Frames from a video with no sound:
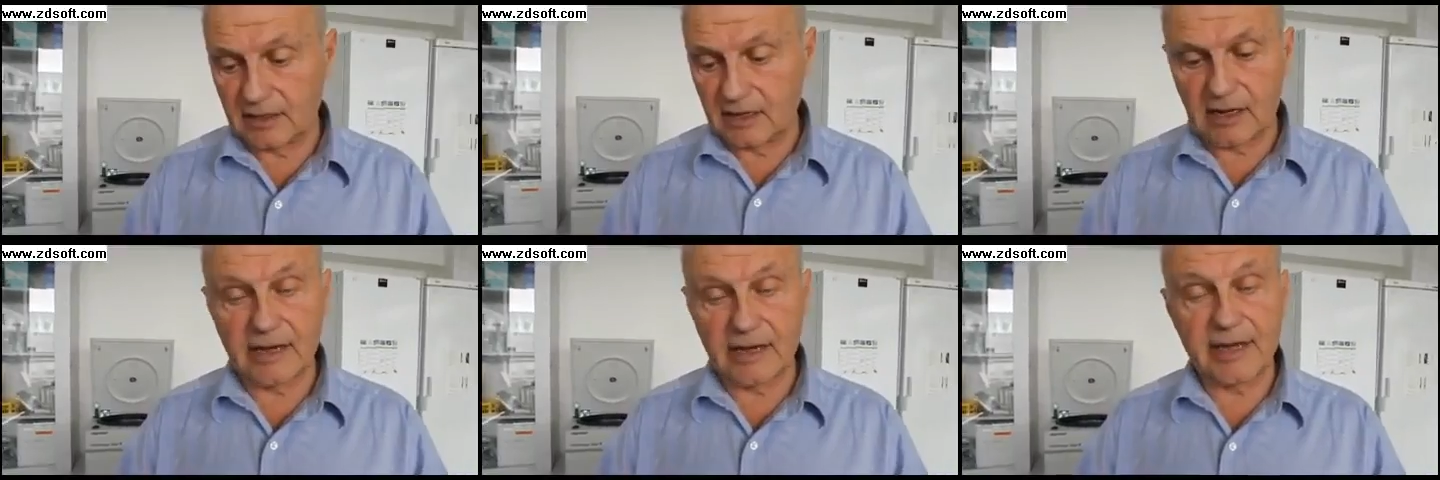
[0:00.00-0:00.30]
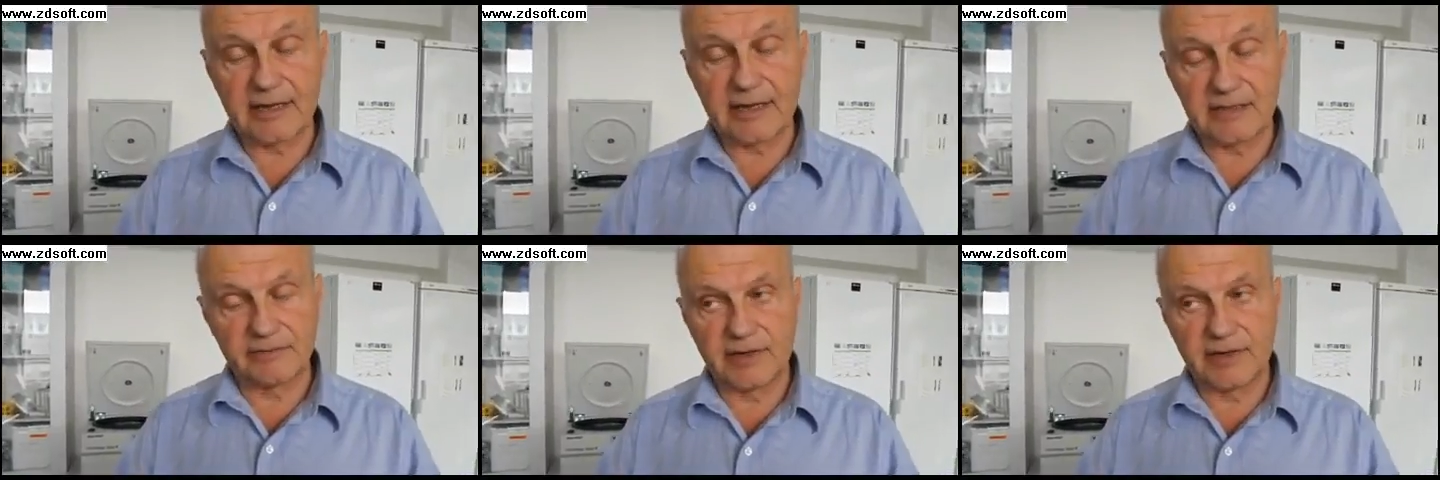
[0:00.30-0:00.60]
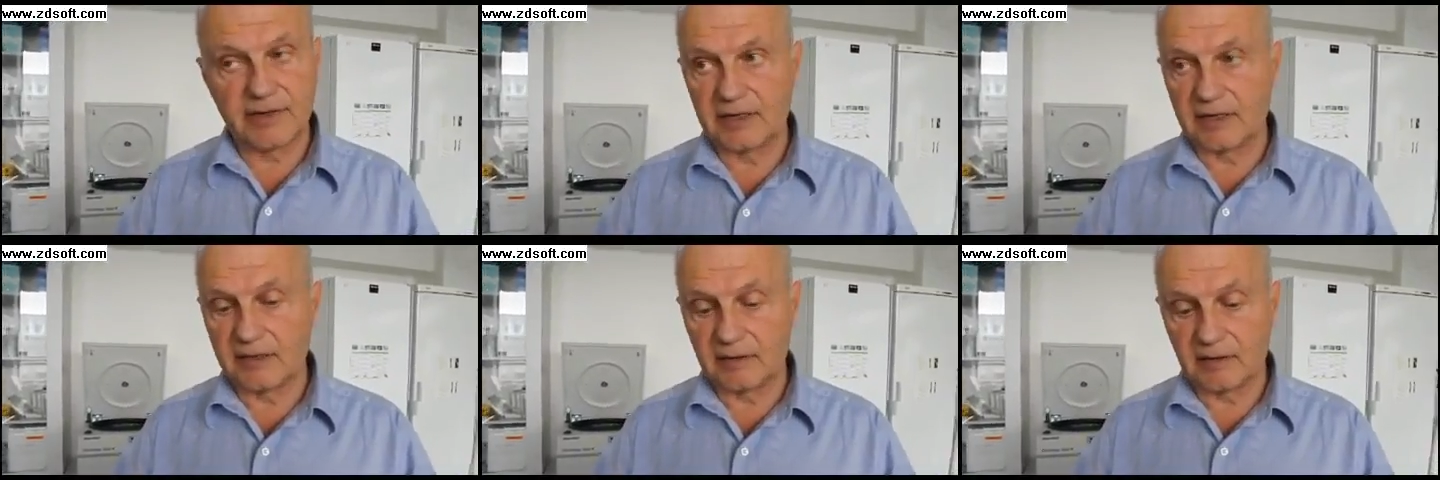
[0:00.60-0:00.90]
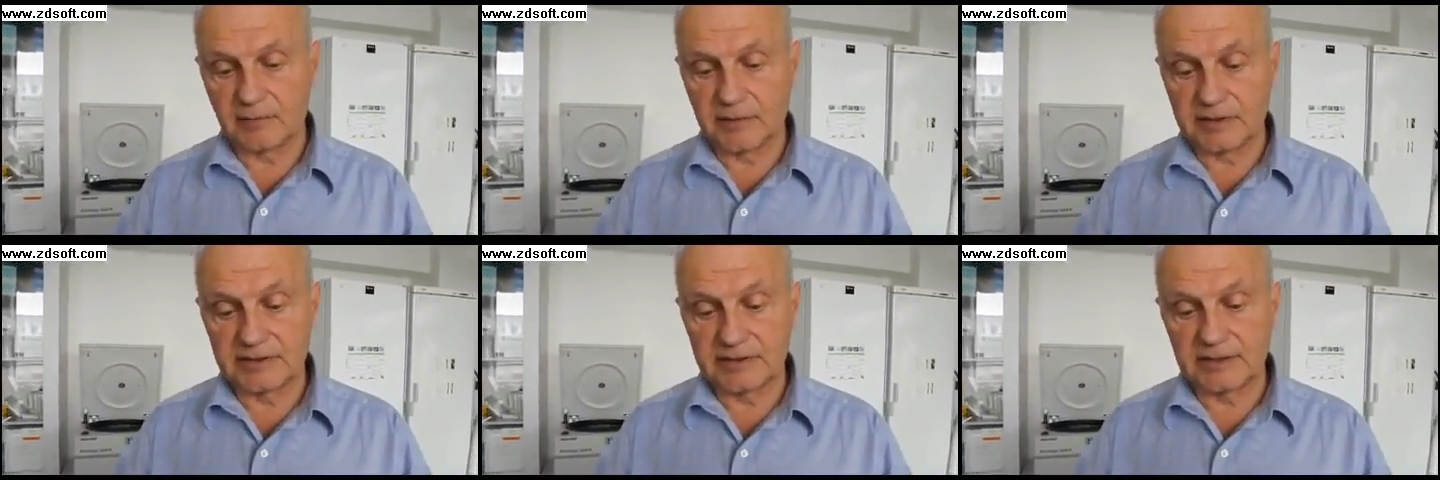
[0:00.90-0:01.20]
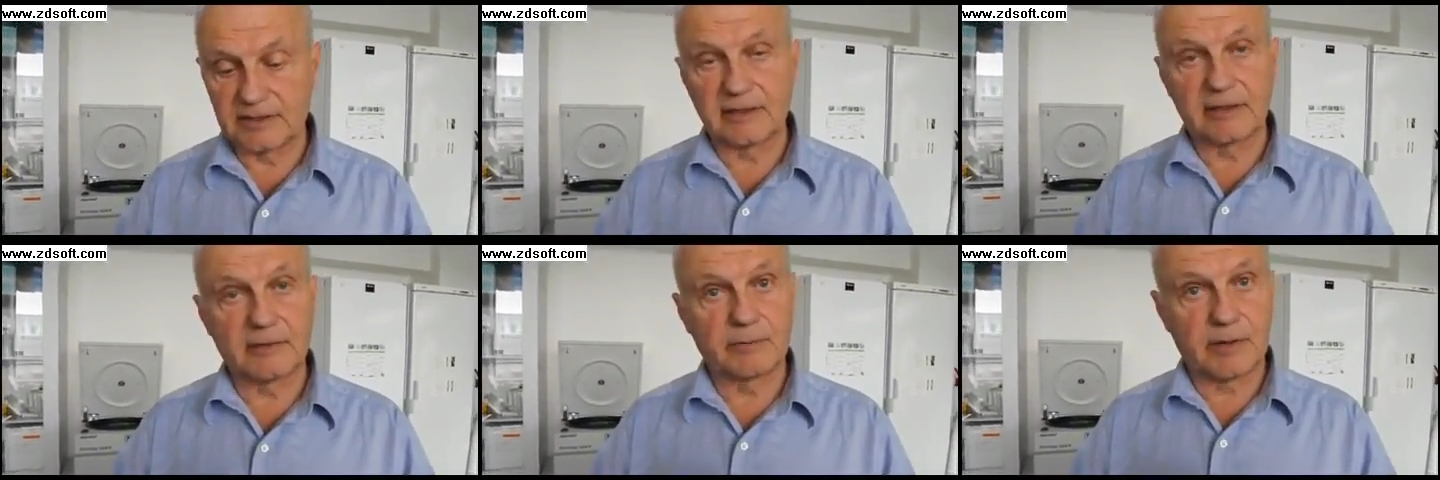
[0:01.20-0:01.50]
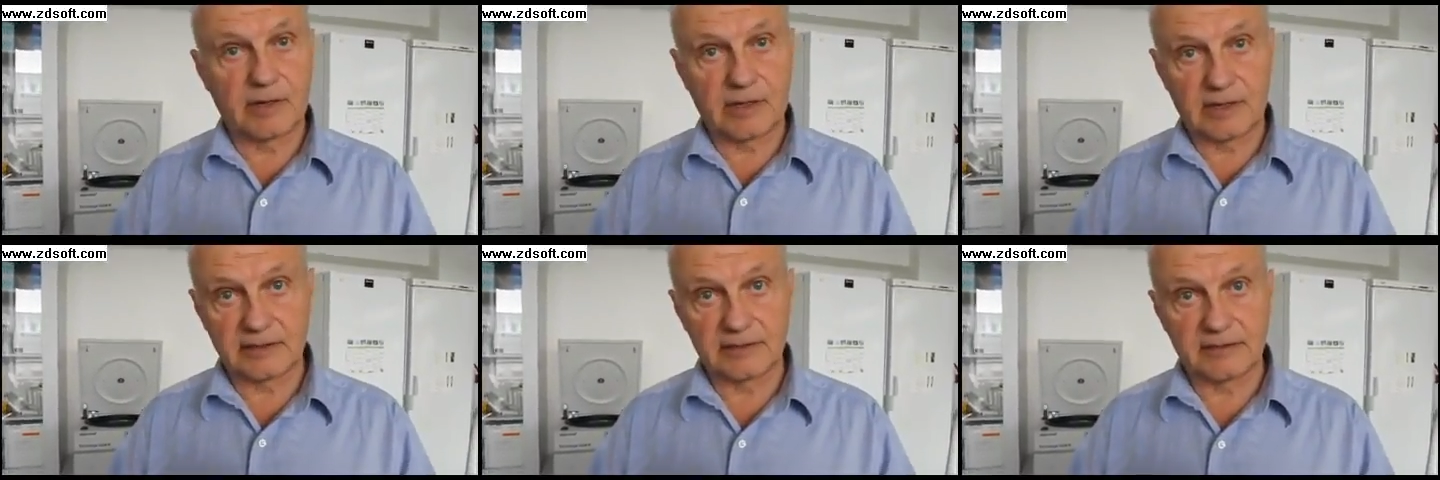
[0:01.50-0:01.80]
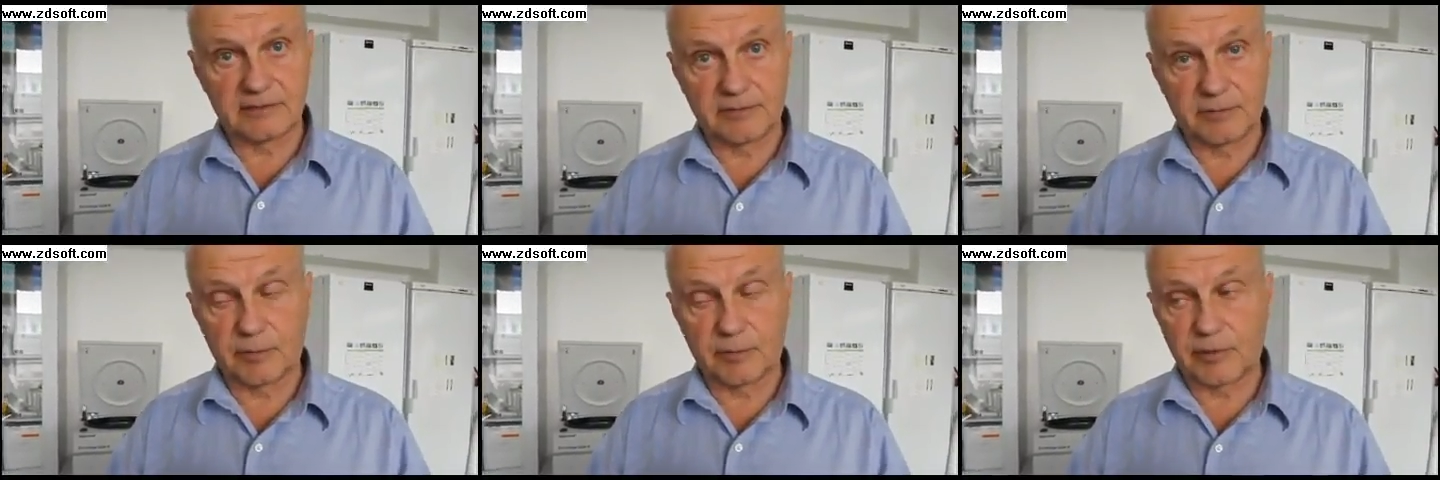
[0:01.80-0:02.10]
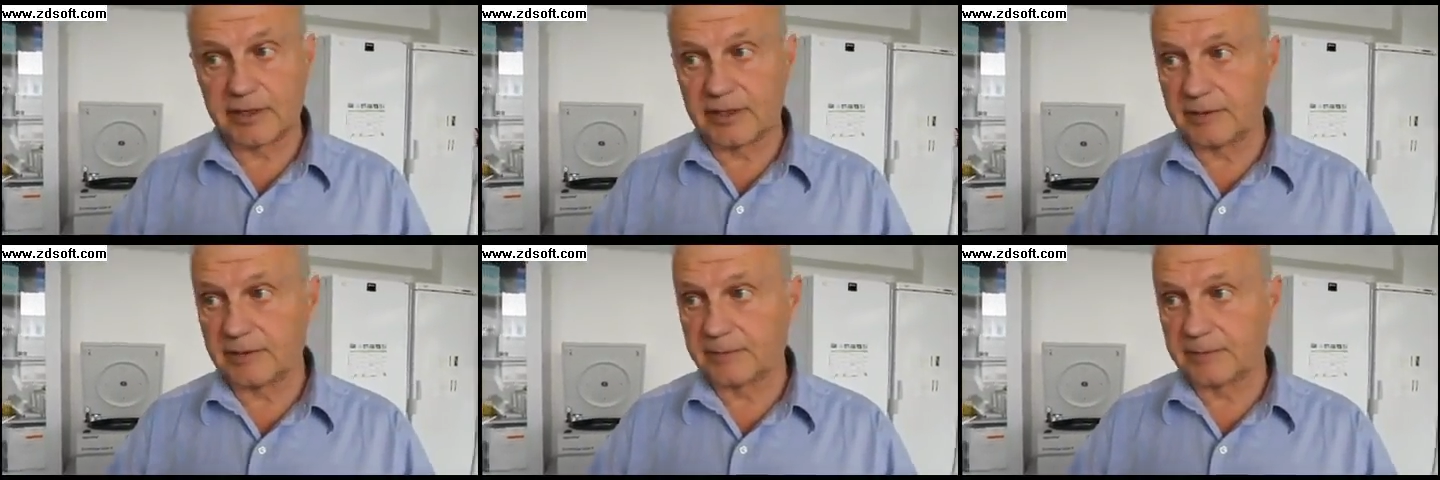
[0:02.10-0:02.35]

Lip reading: are activating particular parts of the brain.